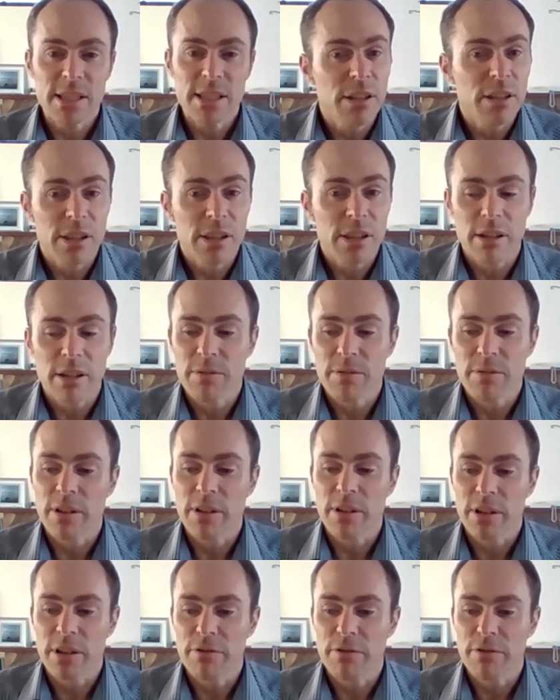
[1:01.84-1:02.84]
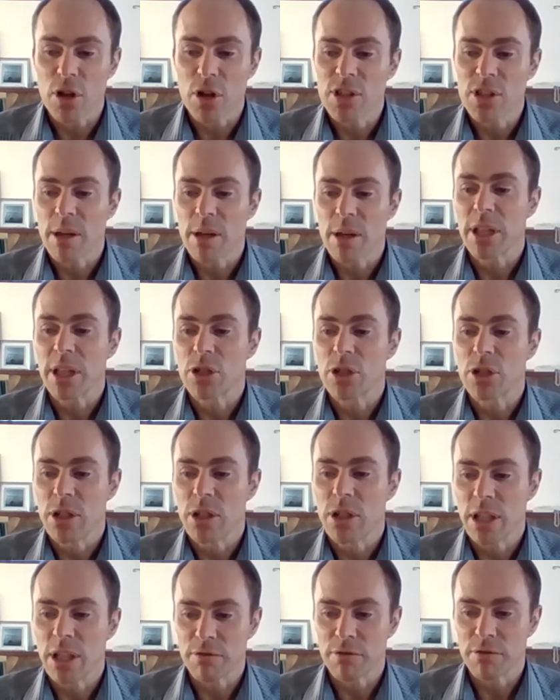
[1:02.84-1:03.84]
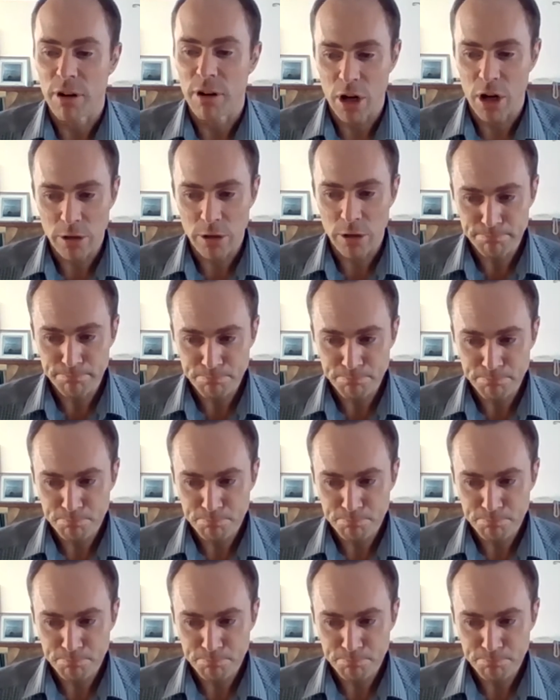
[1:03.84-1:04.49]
that's the first step that you need to follow.